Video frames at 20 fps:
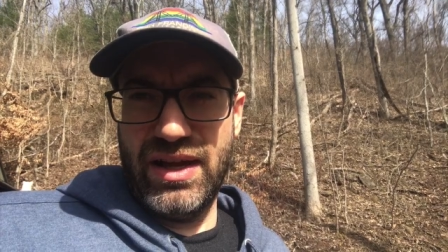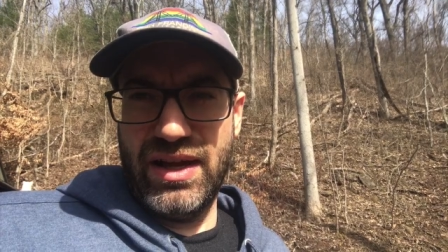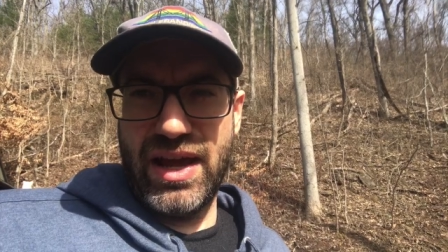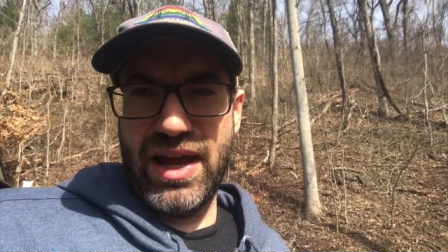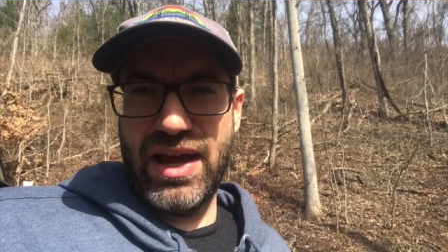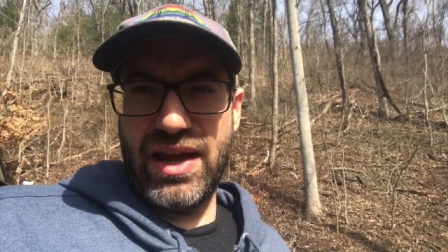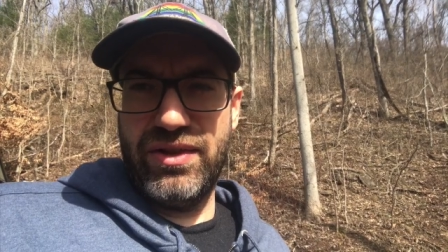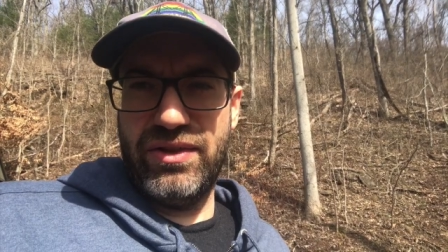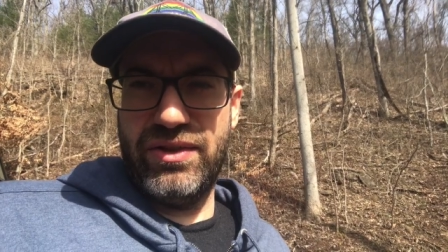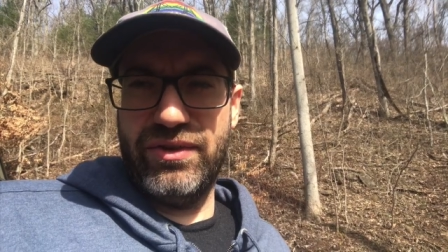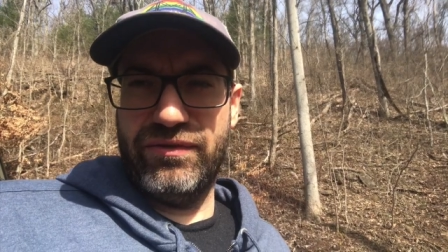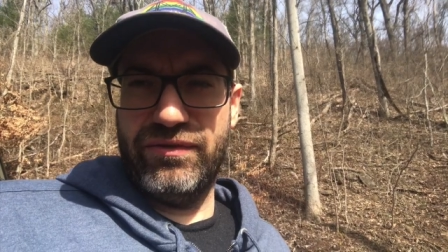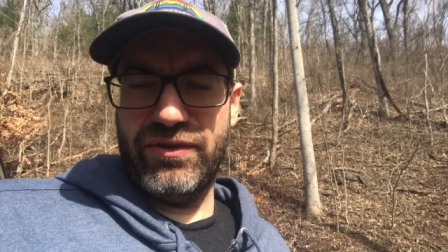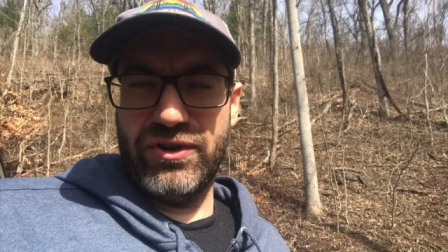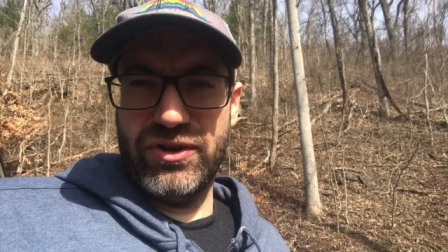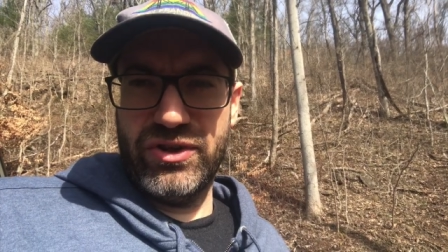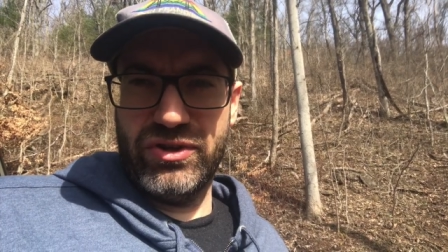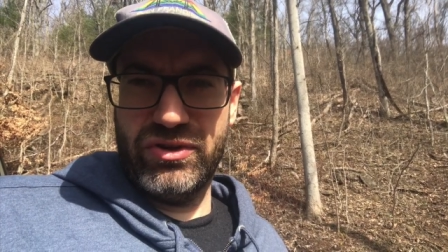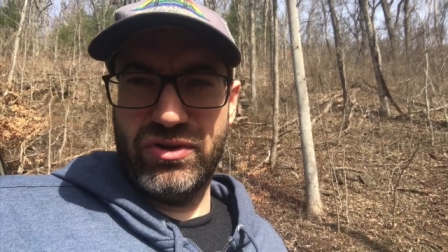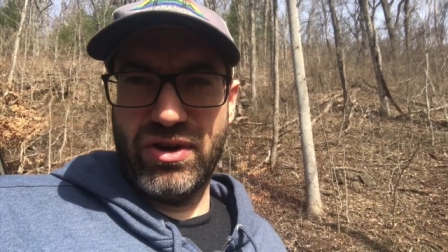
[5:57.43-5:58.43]
And the
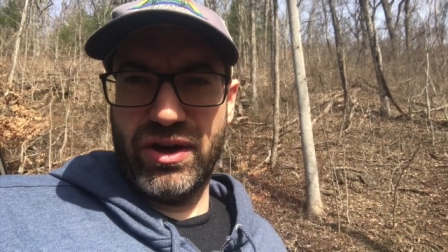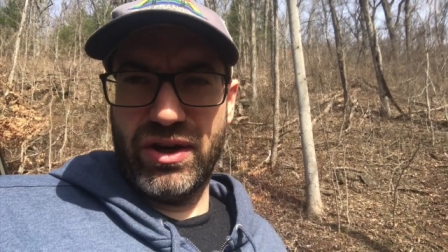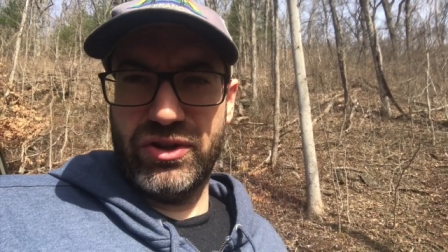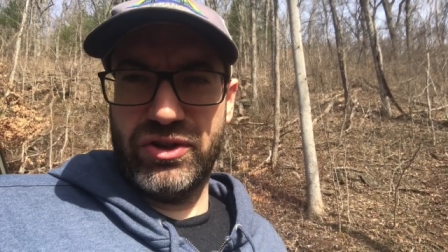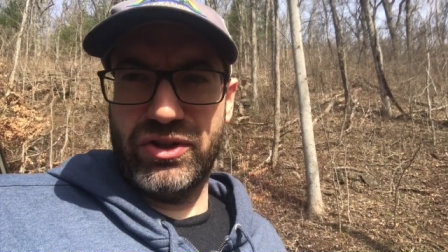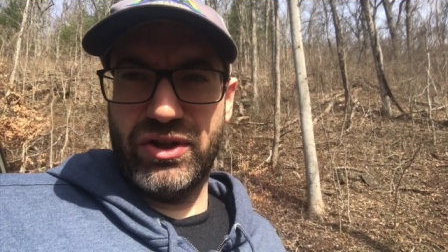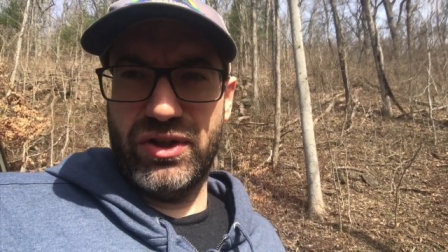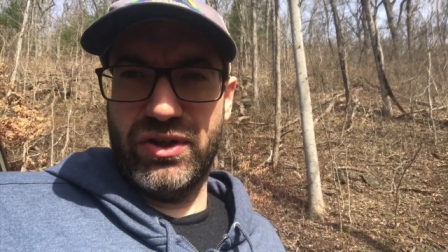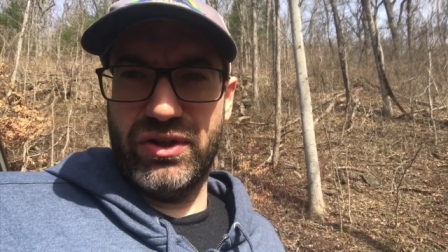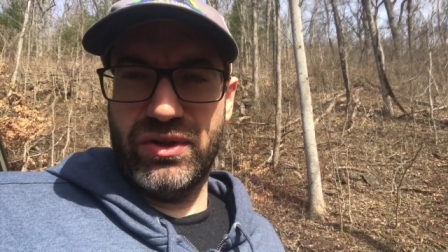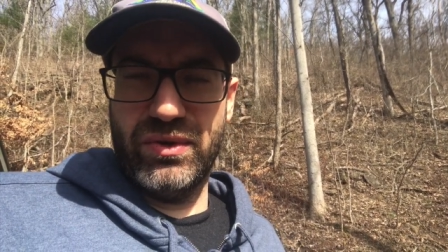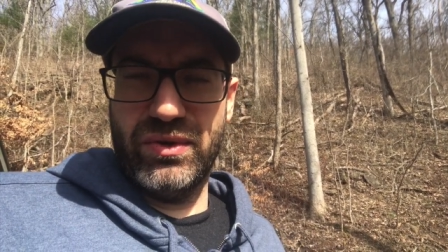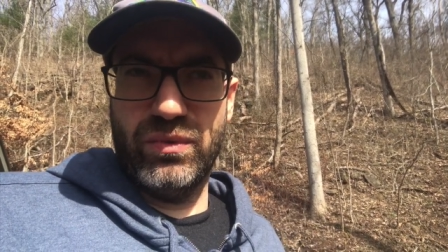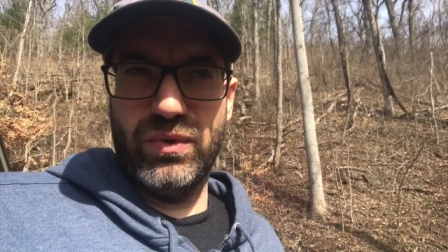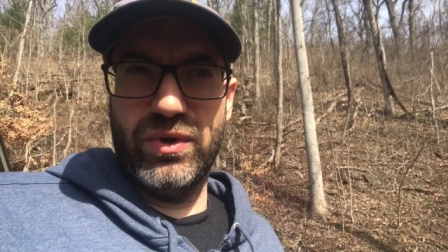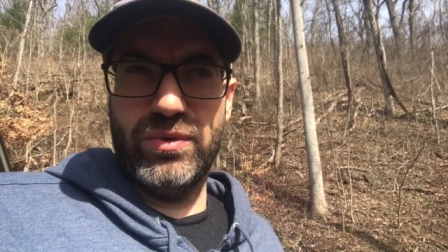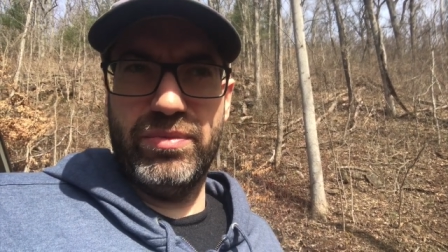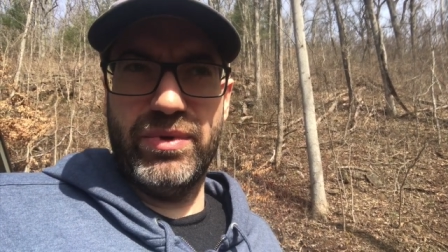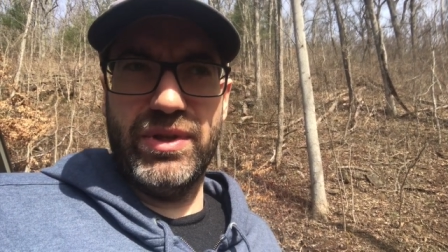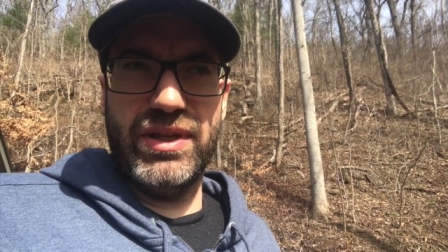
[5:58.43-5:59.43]
first structure
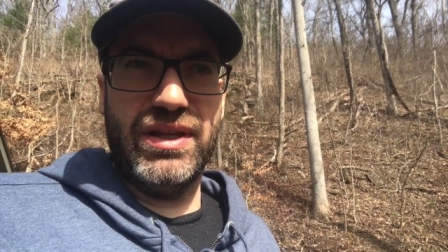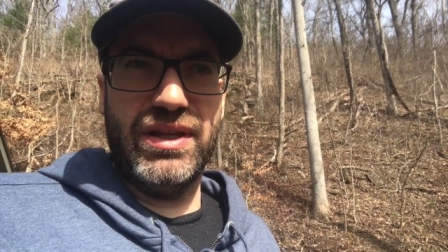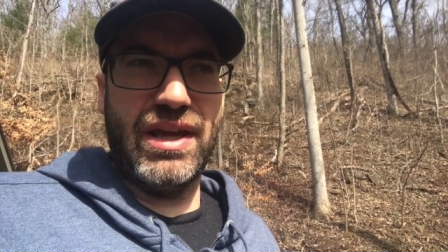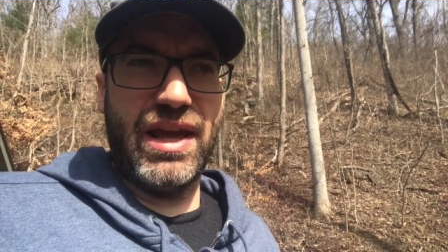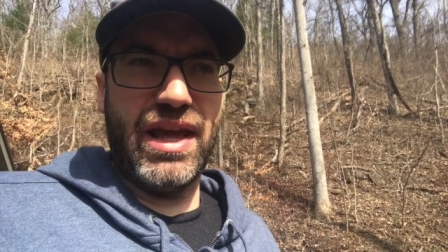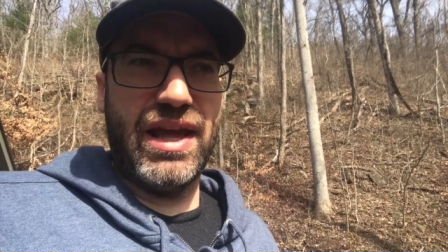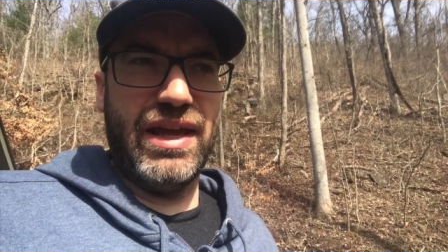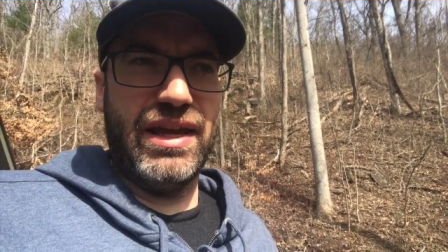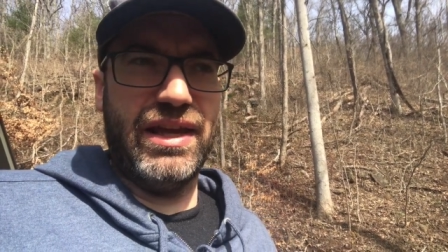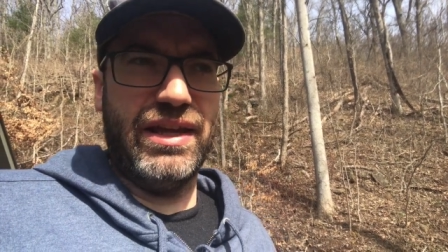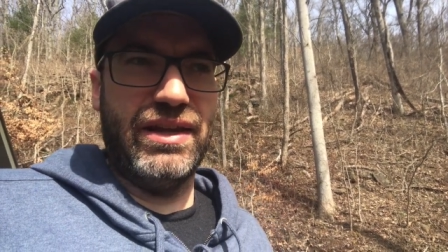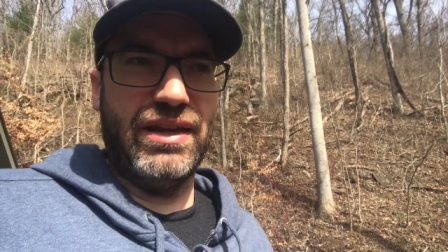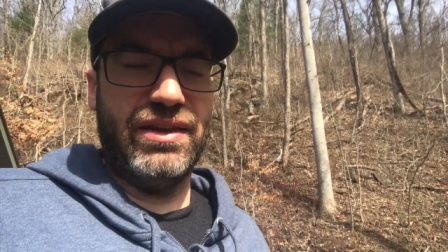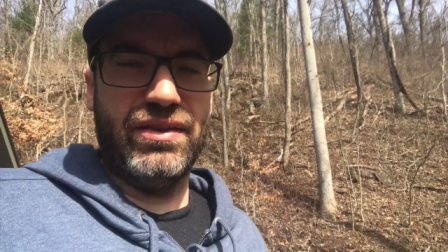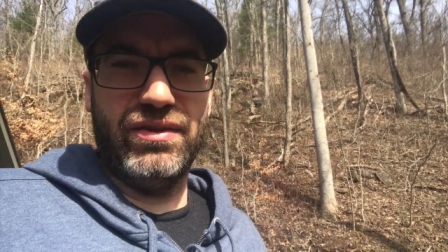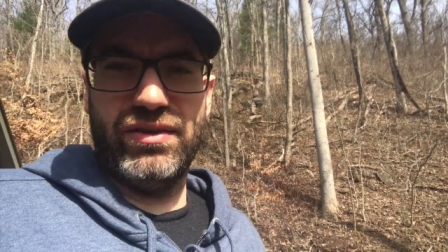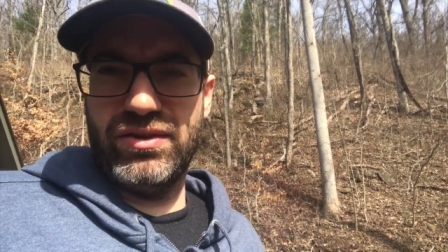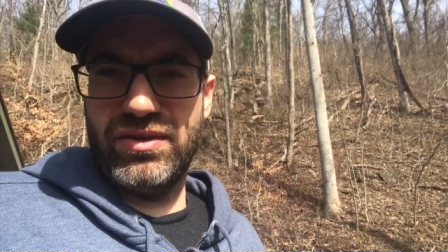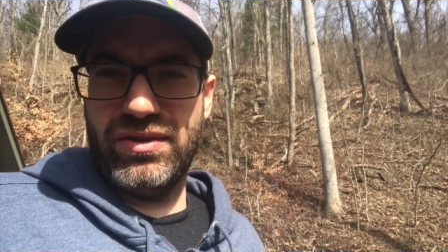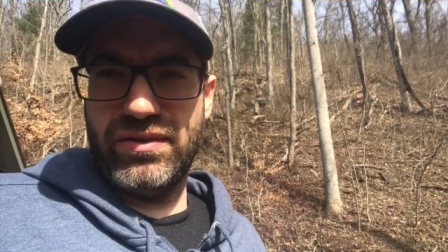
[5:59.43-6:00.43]
would be a
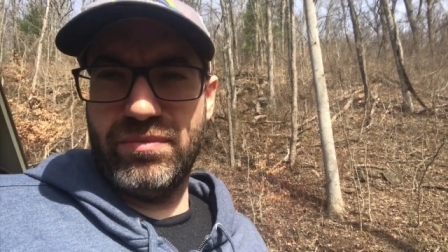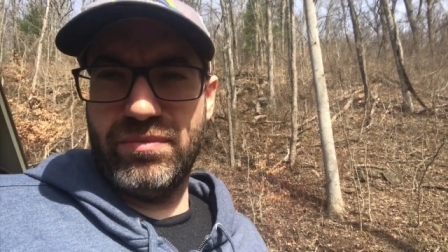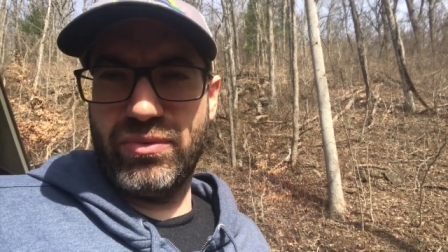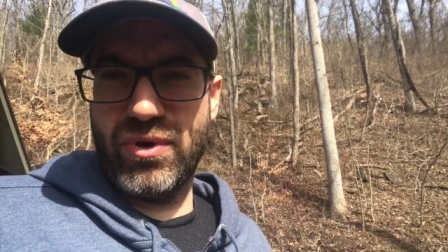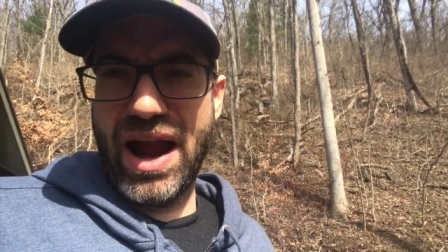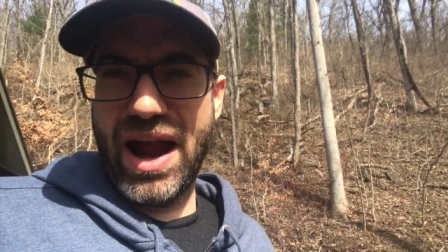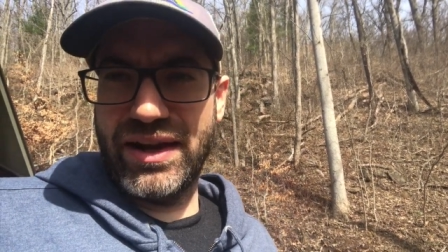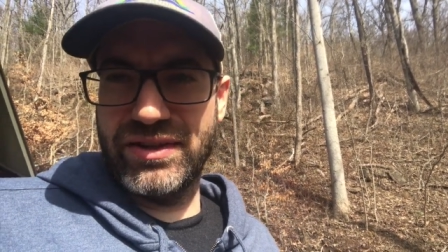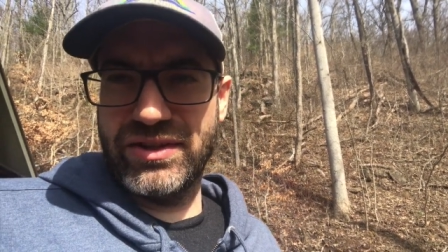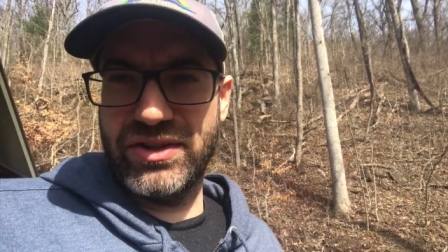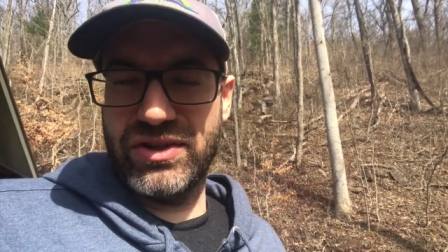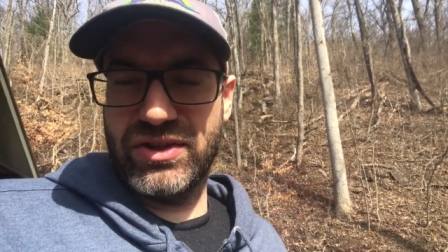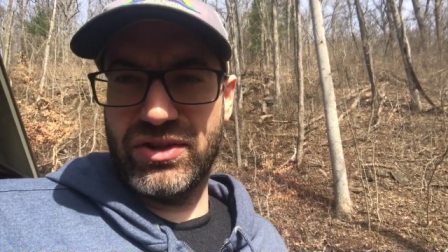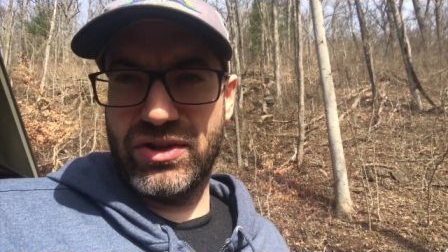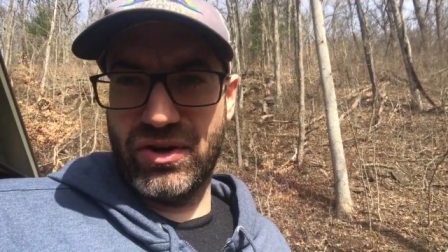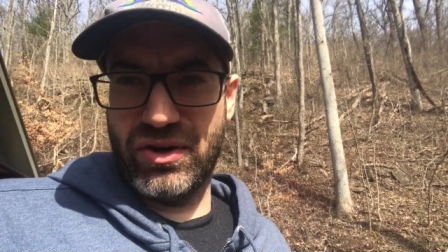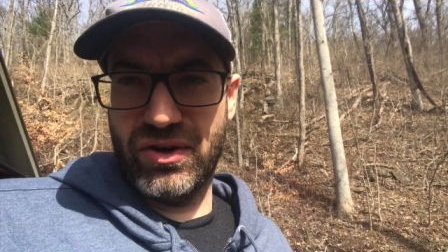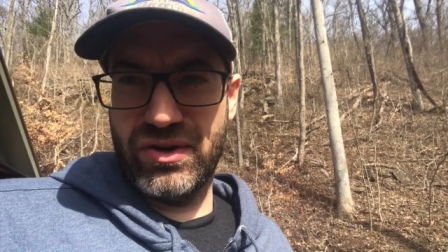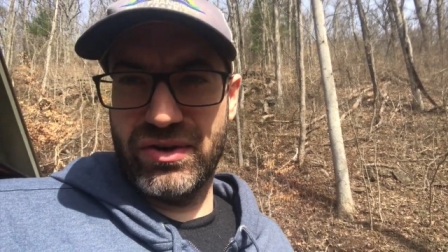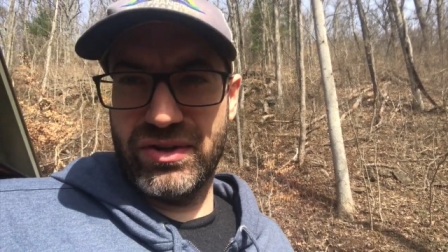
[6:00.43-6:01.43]
practice
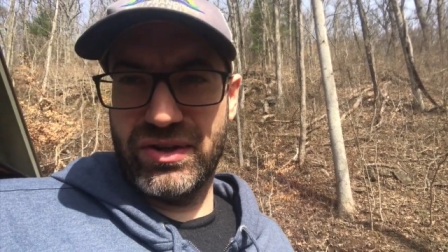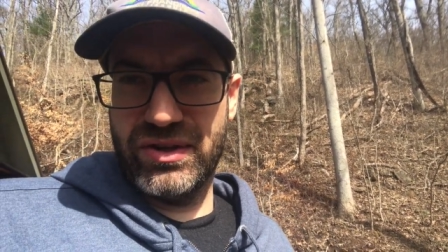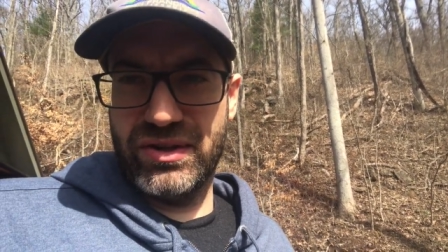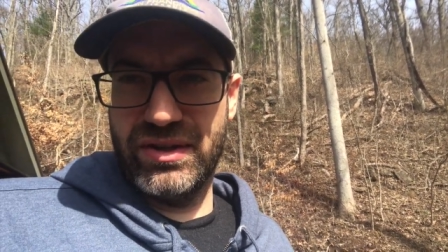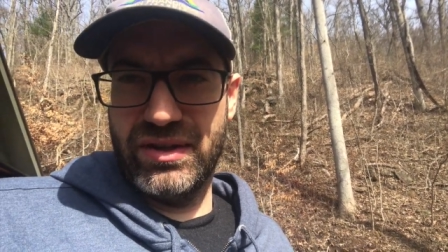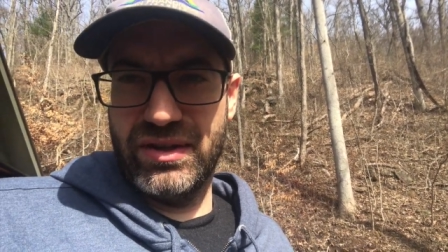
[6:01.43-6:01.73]
yurt,